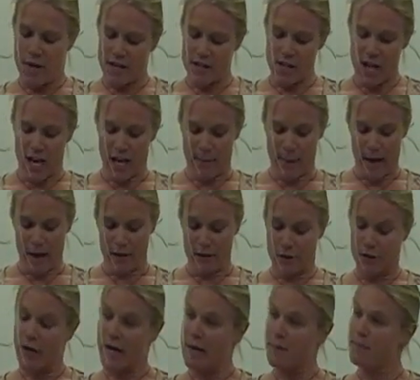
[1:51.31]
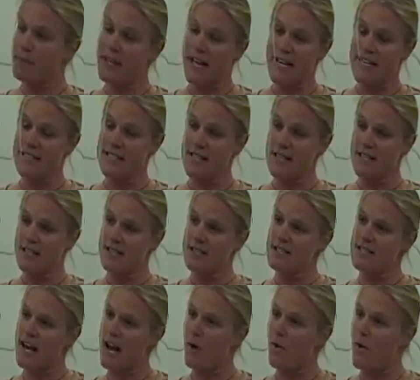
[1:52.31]
I want to talk about great
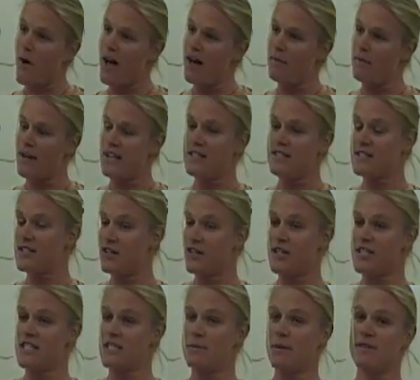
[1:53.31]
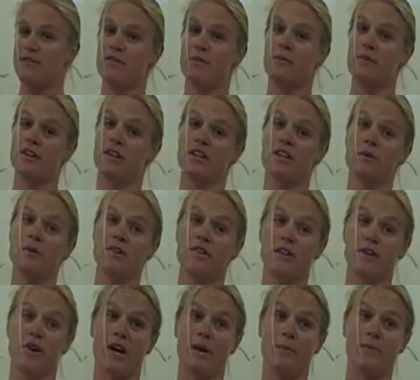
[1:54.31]
places, and I want my students to be familiar with
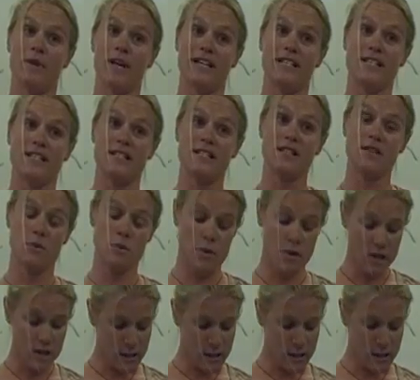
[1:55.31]
the great places in the